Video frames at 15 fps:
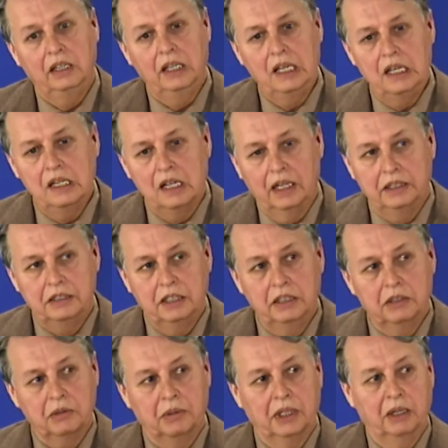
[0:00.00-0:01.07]
In
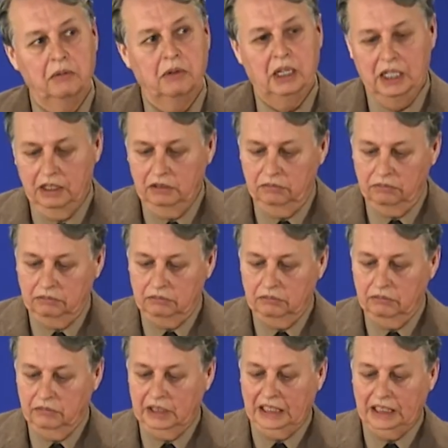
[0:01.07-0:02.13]
1921,
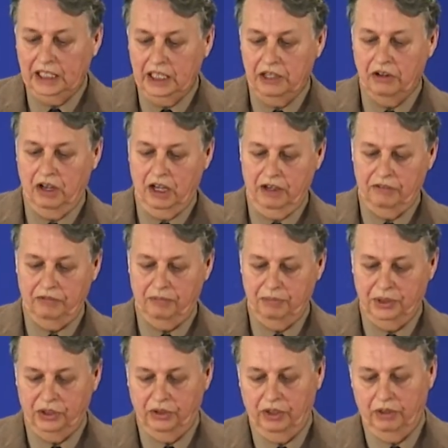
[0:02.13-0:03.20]
the lead-off
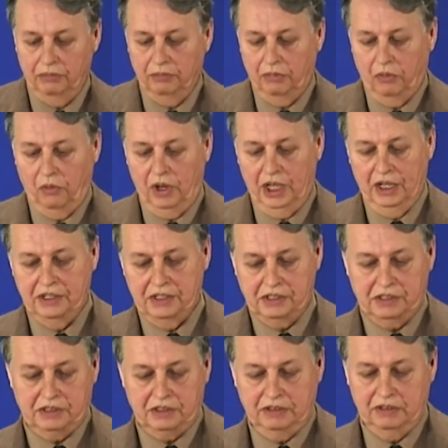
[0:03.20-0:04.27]
poem
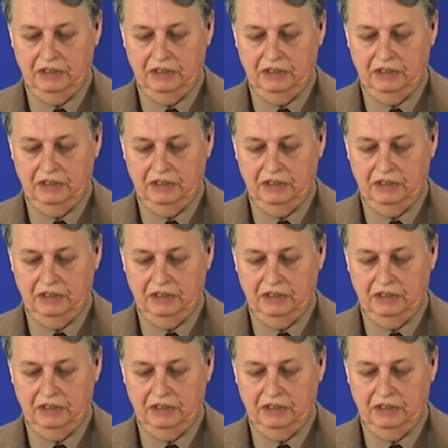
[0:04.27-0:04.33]
was